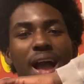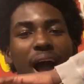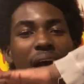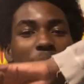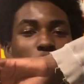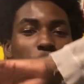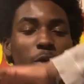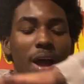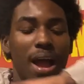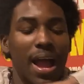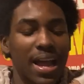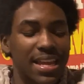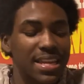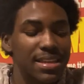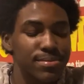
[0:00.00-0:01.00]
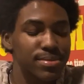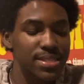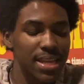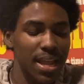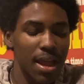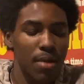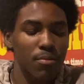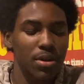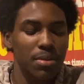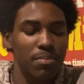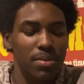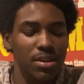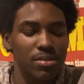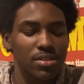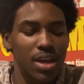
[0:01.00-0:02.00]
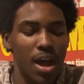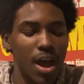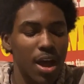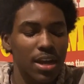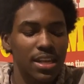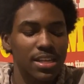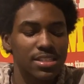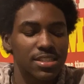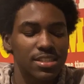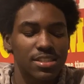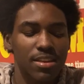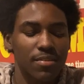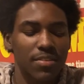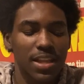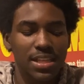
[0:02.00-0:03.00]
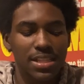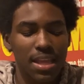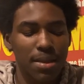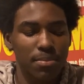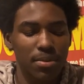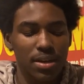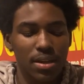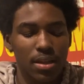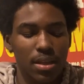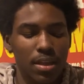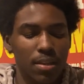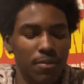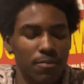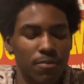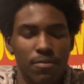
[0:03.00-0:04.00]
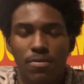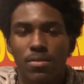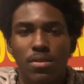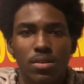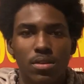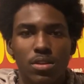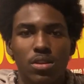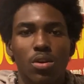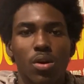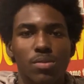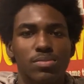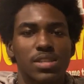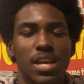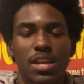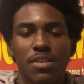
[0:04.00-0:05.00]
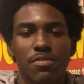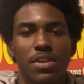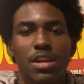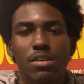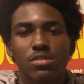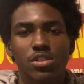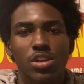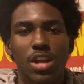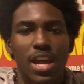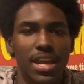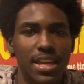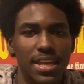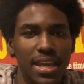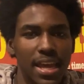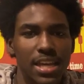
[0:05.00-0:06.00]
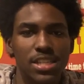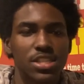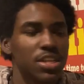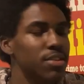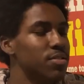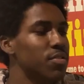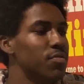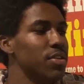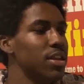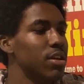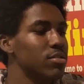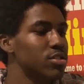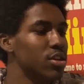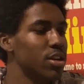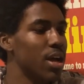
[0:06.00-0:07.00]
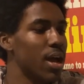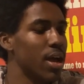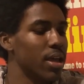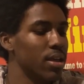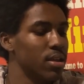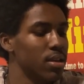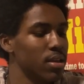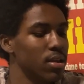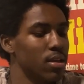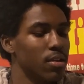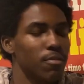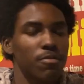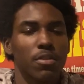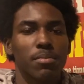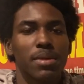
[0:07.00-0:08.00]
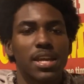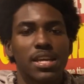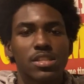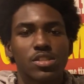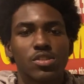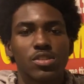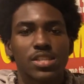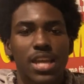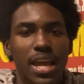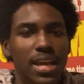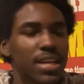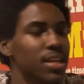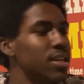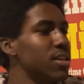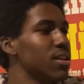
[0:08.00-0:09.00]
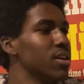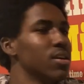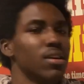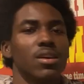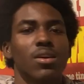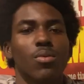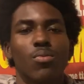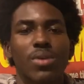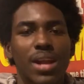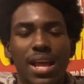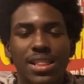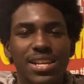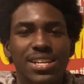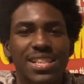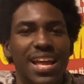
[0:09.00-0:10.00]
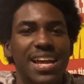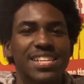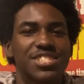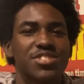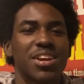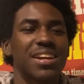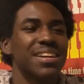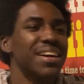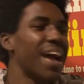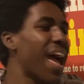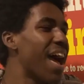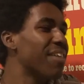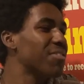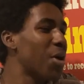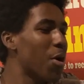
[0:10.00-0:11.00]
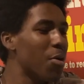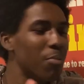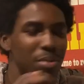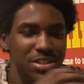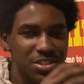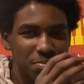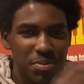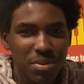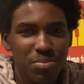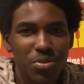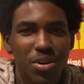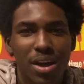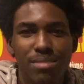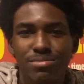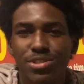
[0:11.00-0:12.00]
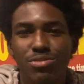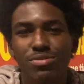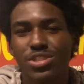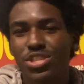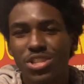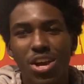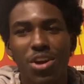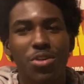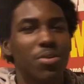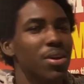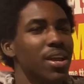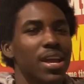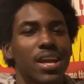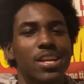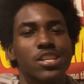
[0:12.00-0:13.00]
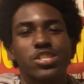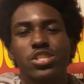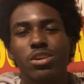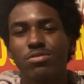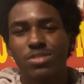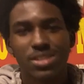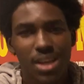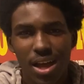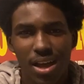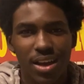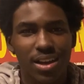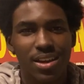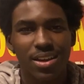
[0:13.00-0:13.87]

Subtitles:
I keep saying I want to build the audience and stuff like that. But if, you know what I'm saying, the videos are not engaging, the videos are not, feel me, entertaining, what I look like trying to have a whole bunch of people come to a show and the show suck.